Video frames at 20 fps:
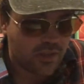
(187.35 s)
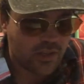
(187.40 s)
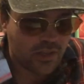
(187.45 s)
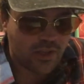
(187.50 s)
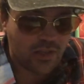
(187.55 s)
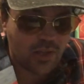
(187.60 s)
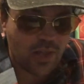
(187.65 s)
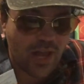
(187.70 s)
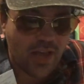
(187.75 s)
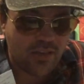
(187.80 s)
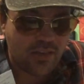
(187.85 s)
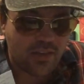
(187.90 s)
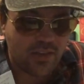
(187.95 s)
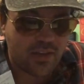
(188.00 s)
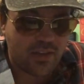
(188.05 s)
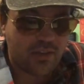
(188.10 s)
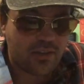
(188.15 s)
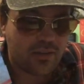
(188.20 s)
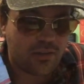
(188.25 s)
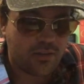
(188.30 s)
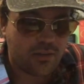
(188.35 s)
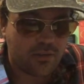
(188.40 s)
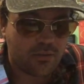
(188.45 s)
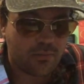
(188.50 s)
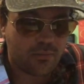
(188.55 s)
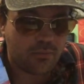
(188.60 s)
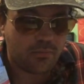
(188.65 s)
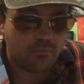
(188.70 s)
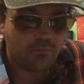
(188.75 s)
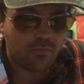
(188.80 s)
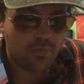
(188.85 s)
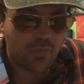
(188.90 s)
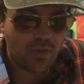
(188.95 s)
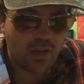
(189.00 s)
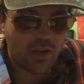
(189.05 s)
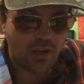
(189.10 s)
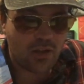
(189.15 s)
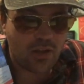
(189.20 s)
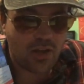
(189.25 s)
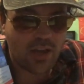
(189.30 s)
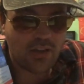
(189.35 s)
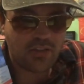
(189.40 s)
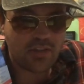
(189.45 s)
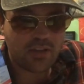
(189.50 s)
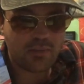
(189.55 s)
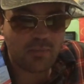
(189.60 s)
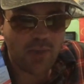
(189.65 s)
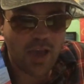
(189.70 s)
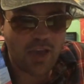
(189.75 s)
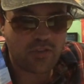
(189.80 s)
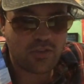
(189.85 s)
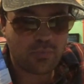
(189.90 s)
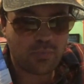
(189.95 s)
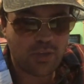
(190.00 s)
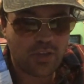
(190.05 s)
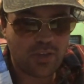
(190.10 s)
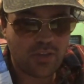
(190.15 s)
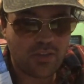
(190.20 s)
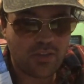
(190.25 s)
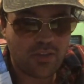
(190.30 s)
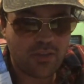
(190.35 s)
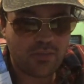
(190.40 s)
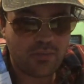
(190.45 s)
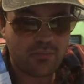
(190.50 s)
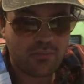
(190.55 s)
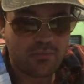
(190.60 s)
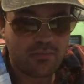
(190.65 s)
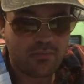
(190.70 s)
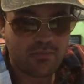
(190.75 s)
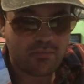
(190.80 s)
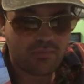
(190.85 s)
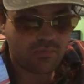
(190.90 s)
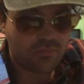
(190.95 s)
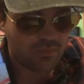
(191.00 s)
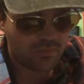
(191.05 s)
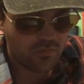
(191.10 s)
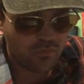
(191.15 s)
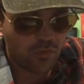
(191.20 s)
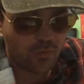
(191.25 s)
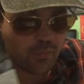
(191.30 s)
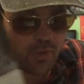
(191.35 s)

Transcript: Classic, a classic masterpiece from